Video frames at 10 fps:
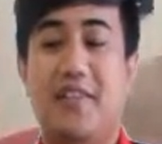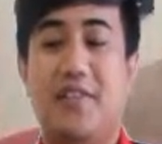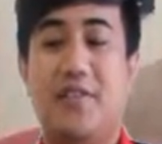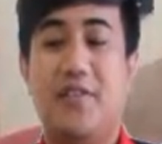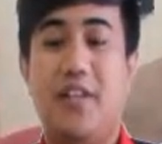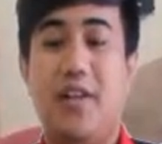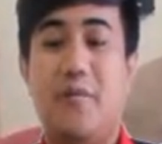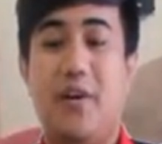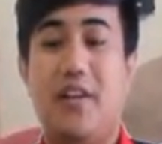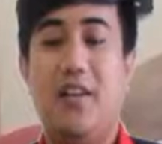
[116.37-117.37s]
so that
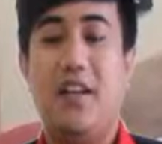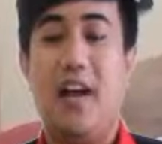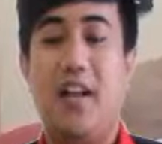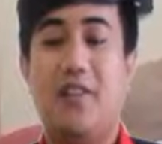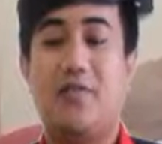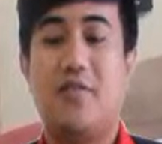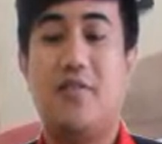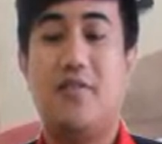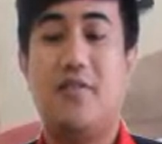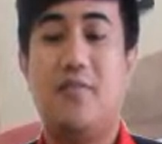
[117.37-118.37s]
when inhaled
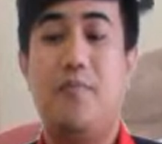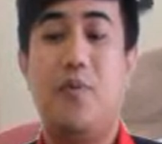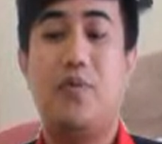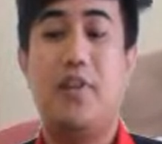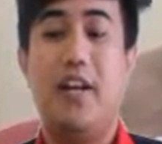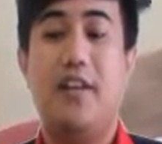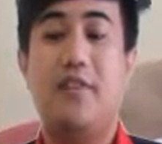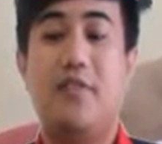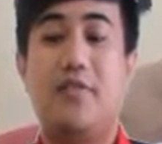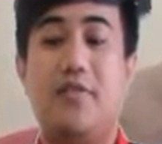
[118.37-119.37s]
through the mouth and
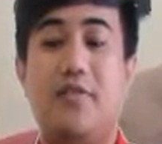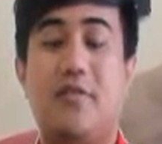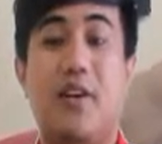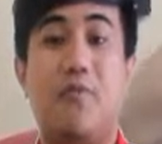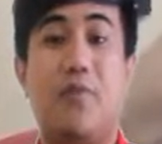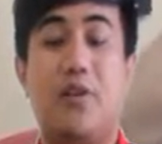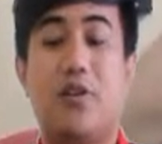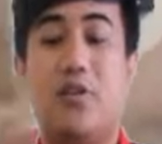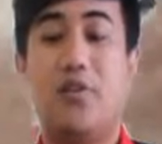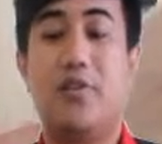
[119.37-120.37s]
nose, the drug will
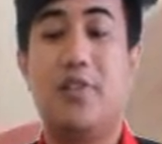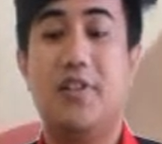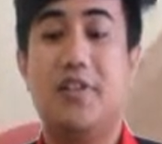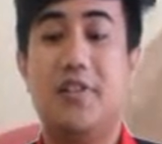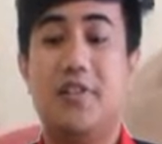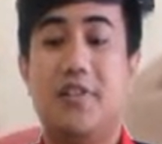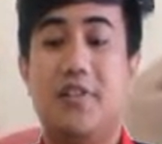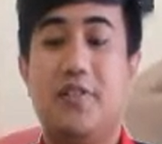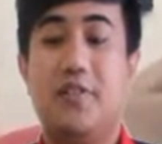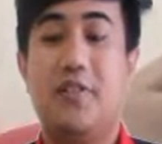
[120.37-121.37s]
go
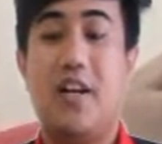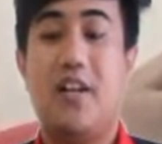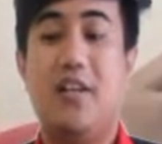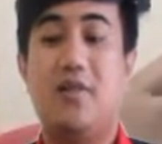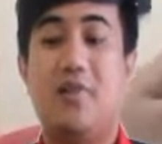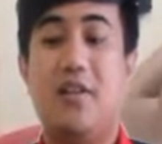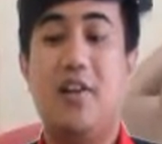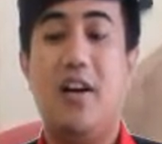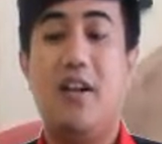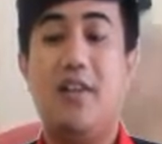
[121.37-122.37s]
directly to the
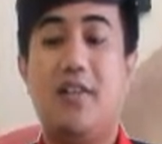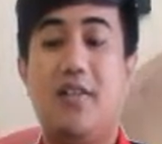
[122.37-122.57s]
lung